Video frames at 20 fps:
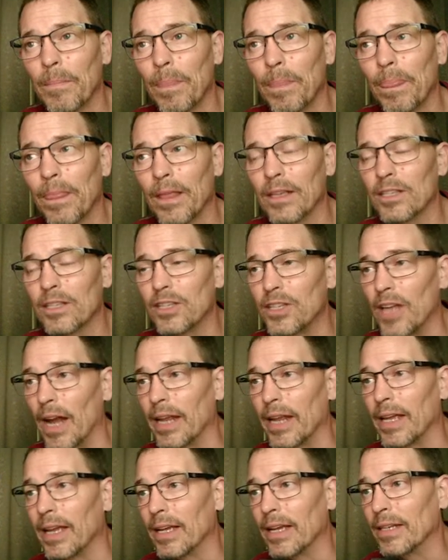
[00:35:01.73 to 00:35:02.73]

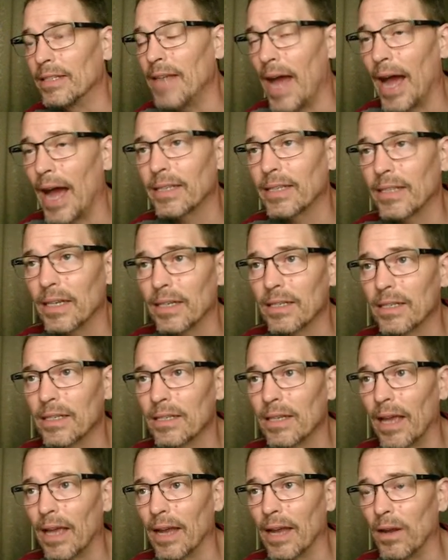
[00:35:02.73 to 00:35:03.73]
studying
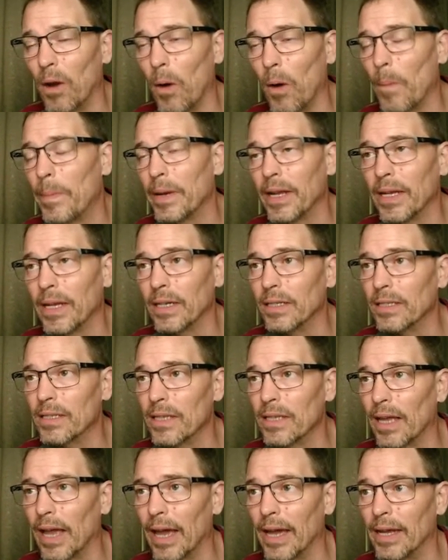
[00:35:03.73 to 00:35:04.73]
tactics and openings
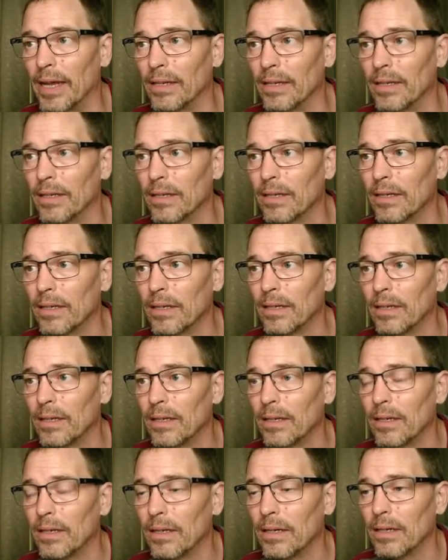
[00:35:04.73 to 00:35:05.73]
and
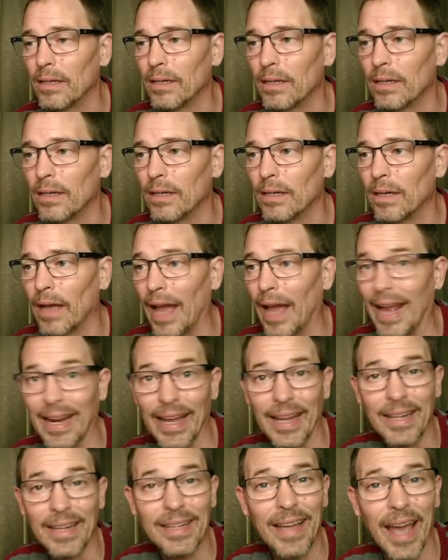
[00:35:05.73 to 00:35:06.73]
and
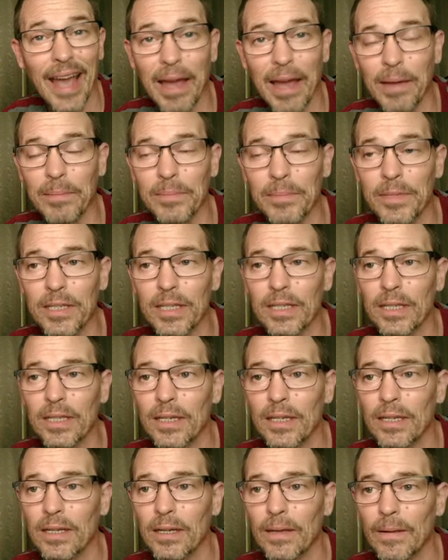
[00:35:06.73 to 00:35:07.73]
end games.
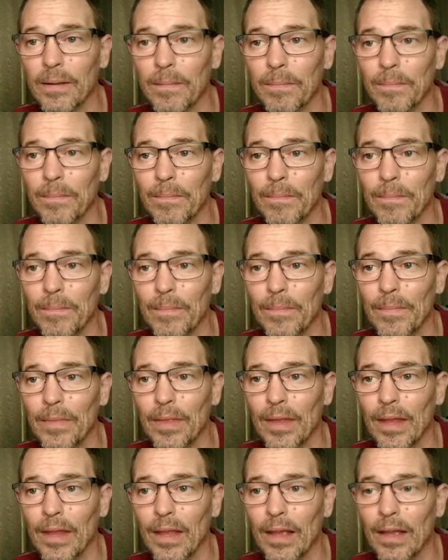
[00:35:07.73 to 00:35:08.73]

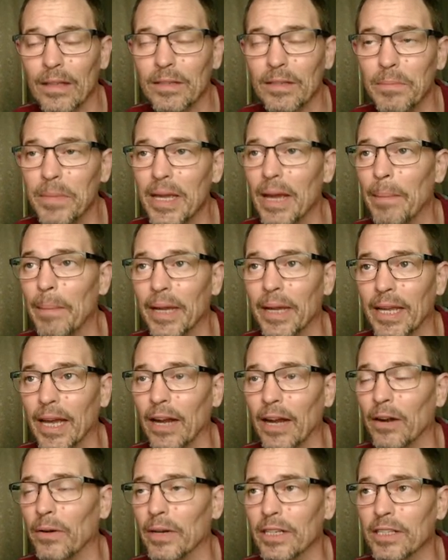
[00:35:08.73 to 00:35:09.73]
To me, a
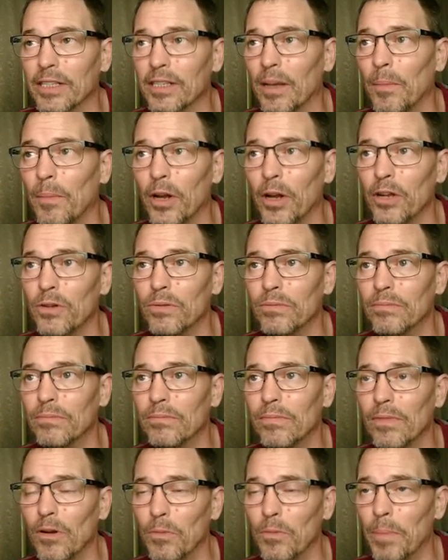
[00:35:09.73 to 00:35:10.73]
beginner is someone who
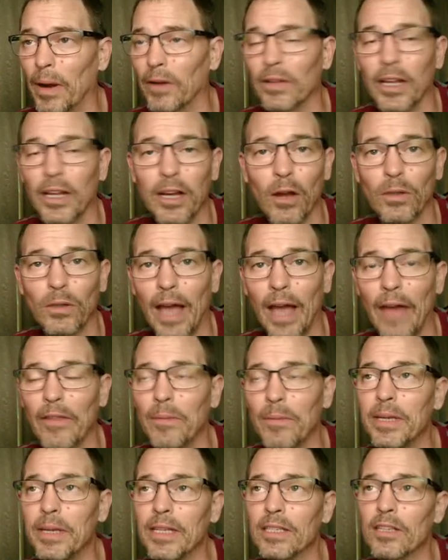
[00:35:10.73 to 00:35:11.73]
who barely knows how the
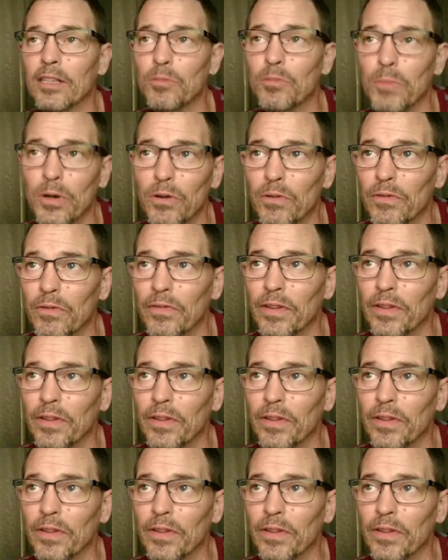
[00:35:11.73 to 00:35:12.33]
pieces move.